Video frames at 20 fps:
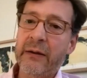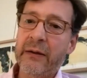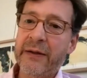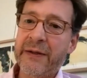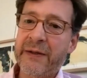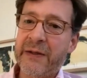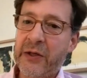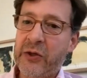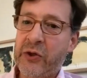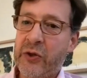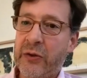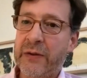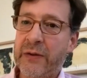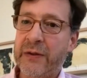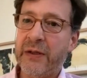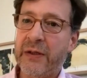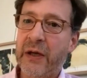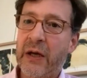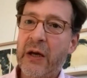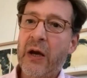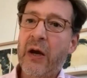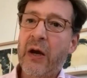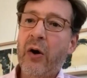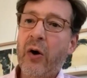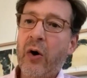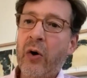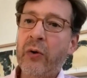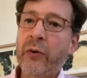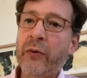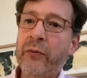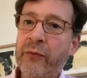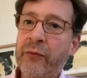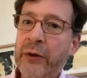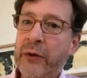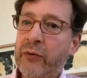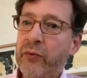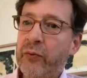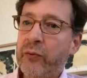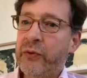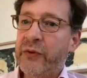decisions on
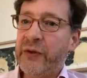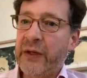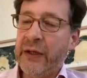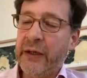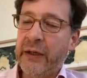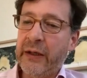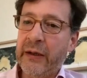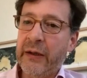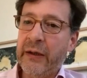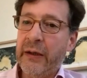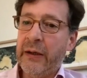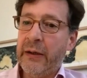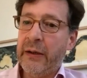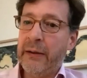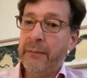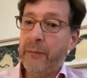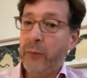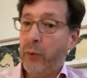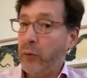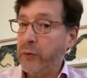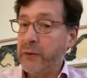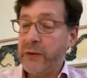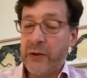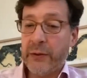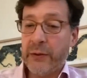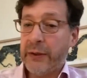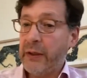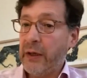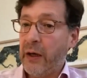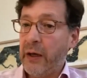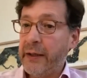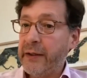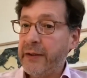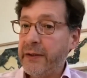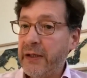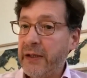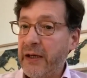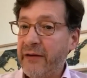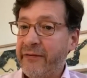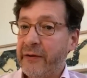recruiting, also at the
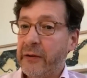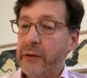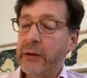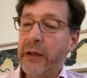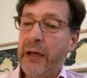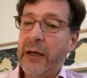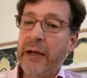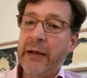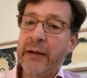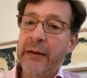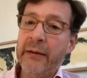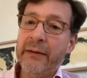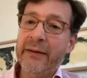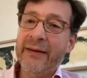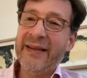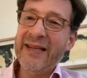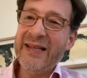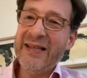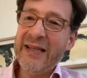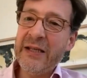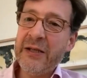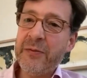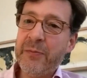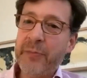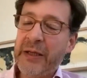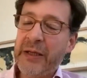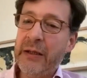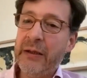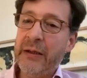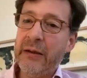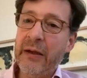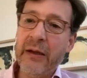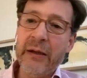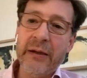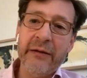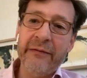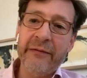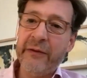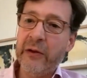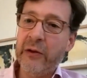highest level. And this is being done.
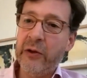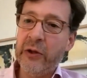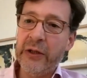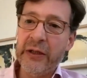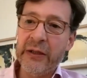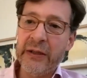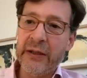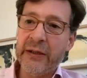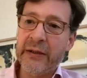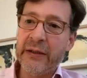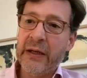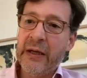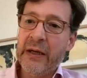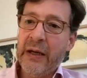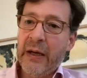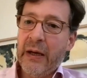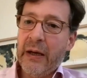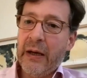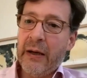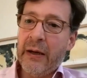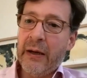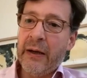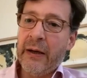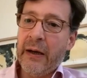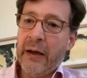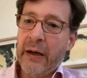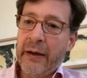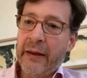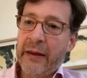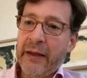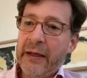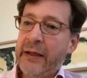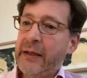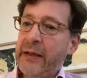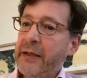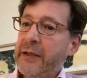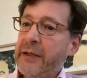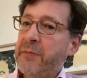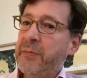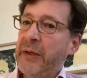If you look at it, I think
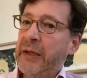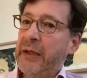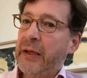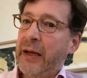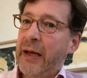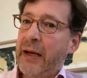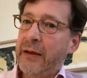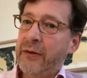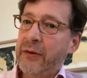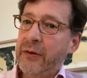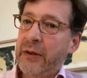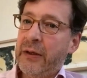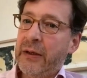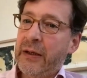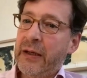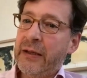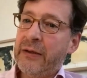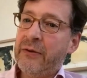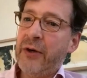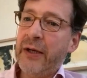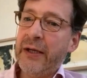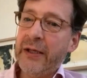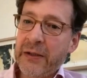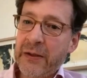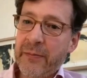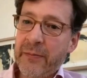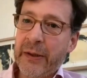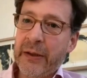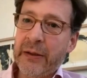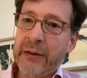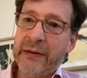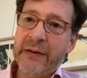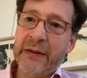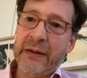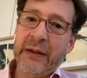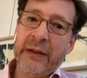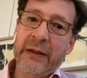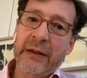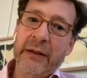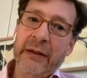it is being addressed, but
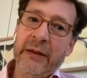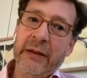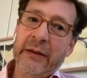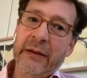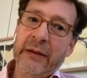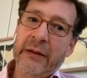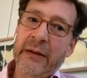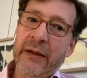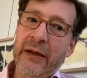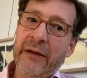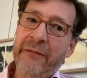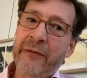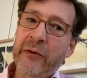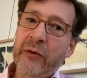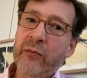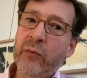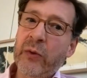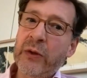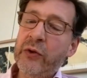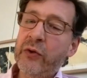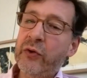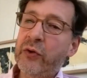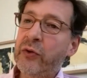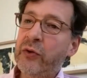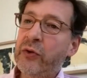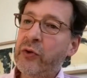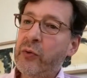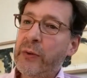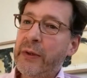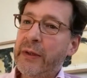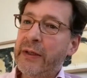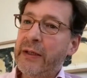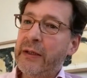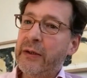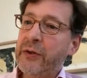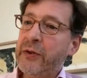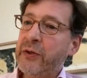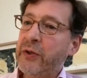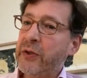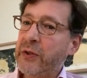if you want to do it
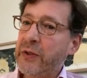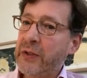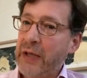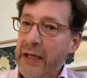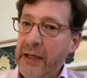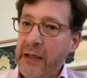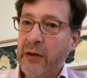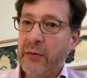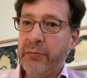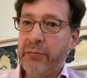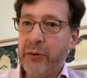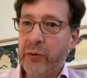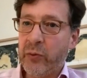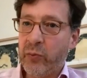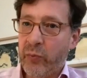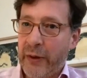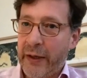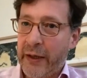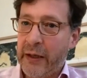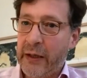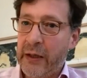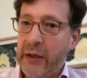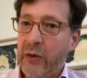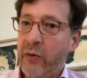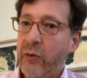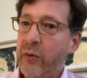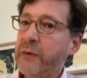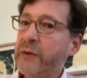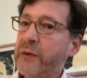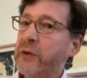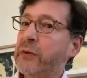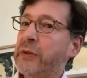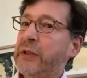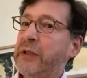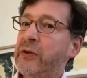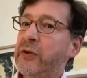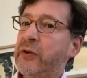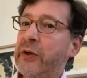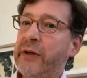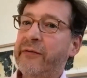in a sustainable way, you also
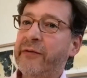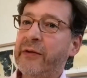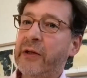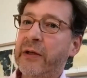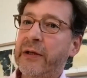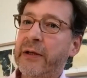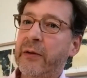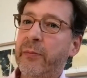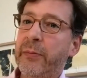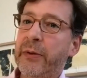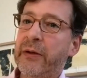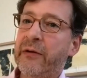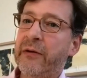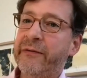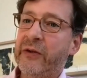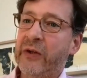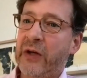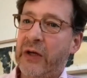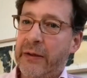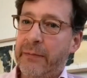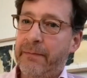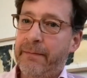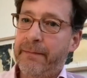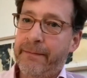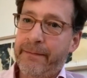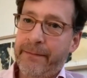need to give it a little bit of time.